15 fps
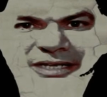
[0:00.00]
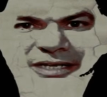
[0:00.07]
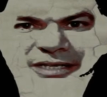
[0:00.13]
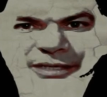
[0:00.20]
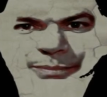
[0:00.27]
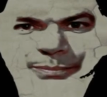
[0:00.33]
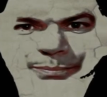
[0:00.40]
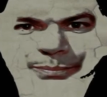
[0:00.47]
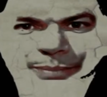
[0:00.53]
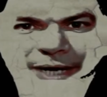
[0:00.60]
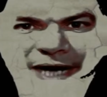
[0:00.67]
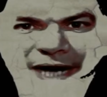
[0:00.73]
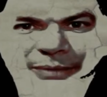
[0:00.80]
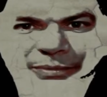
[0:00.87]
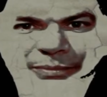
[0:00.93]
The
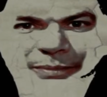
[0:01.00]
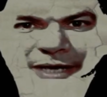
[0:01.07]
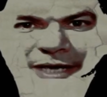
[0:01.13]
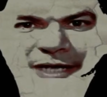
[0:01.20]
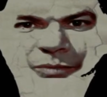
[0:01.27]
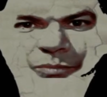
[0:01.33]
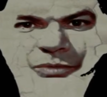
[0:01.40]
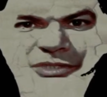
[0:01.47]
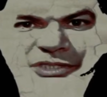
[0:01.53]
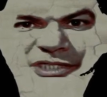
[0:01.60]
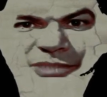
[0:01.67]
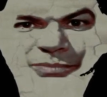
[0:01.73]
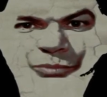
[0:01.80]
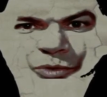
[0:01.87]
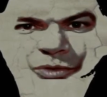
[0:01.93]
barber man was
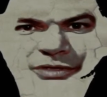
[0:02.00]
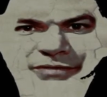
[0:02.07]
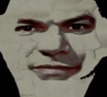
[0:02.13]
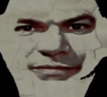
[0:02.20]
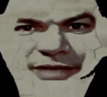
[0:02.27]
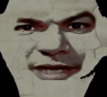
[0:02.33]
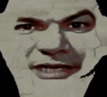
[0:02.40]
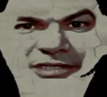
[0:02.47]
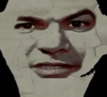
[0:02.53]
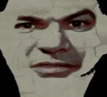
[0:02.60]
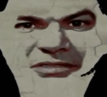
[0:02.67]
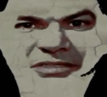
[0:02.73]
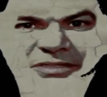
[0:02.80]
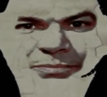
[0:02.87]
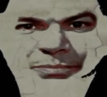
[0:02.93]
small and flash,
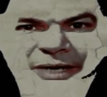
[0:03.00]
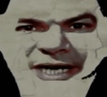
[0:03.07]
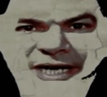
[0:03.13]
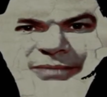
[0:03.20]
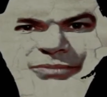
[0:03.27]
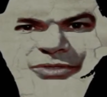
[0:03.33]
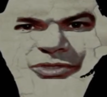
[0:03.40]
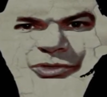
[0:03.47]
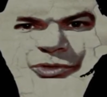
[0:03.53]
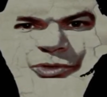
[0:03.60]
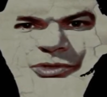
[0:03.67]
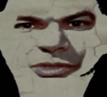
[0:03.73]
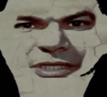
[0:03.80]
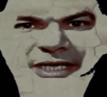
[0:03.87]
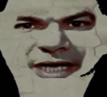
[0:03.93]
as barbers
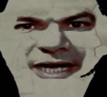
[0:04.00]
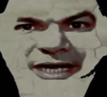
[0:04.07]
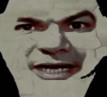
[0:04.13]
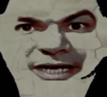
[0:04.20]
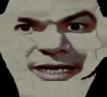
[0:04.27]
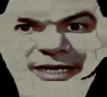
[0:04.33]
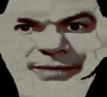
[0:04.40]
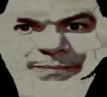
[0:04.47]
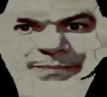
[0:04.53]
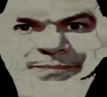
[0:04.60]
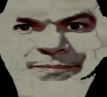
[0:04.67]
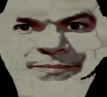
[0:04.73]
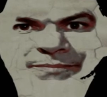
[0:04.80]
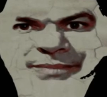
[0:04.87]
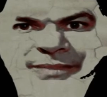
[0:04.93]
usually are.
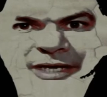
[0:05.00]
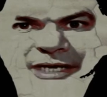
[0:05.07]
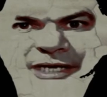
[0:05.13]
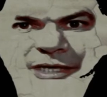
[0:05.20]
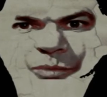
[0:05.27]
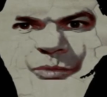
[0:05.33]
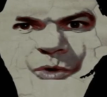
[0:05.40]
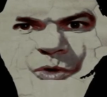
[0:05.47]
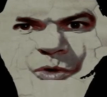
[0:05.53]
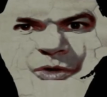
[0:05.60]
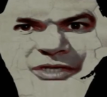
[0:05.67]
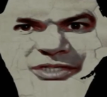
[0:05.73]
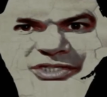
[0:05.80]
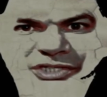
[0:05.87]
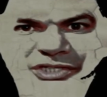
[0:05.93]
He wore
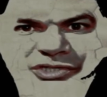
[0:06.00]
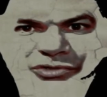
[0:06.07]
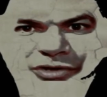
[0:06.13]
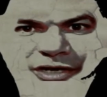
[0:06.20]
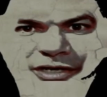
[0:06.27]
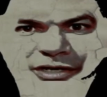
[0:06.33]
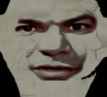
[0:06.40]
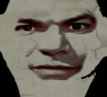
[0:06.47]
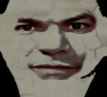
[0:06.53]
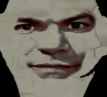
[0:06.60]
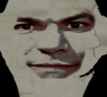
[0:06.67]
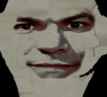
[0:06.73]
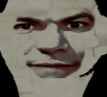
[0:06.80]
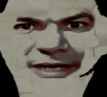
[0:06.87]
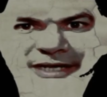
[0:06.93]
a strike your
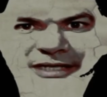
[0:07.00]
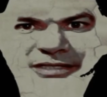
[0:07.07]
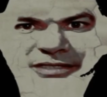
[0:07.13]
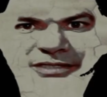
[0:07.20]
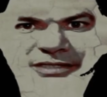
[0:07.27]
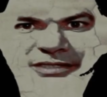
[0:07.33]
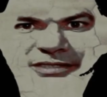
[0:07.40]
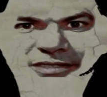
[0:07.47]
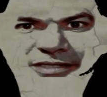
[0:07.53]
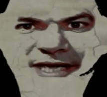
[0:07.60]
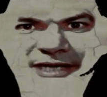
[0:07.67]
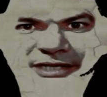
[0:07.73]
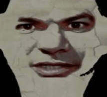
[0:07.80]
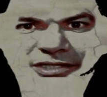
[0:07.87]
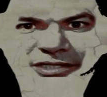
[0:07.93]
fancy
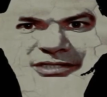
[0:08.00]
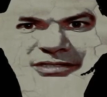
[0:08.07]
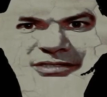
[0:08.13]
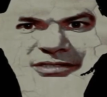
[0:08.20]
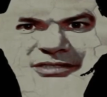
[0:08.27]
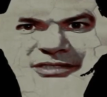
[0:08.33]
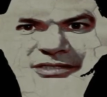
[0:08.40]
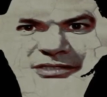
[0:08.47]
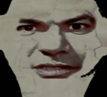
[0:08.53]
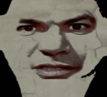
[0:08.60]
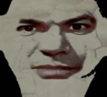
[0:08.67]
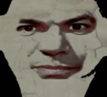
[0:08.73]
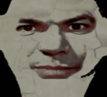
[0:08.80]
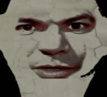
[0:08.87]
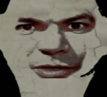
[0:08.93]
sash. He
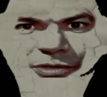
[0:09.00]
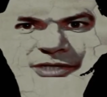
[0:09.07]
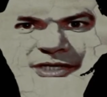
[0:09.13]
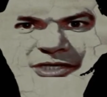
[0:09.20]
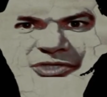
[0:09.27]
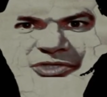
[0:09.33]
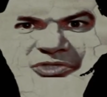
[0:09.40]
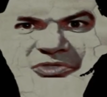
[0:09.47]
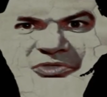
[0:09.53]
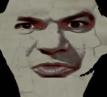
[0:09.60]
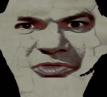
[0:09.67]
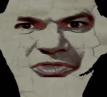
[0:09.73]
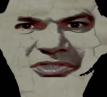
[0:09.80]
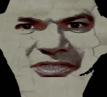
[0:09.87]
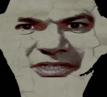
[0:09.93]
smoked a
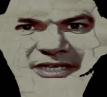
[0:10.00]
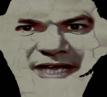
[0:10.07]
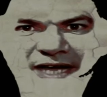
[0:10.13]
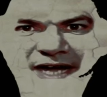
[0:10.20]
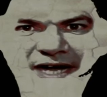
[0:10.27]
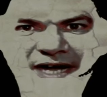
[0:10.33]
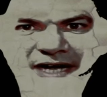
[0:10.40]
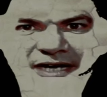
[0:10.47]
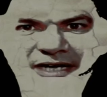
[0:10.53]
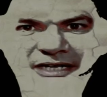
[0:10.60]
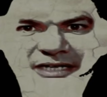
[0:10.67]
huge cigar.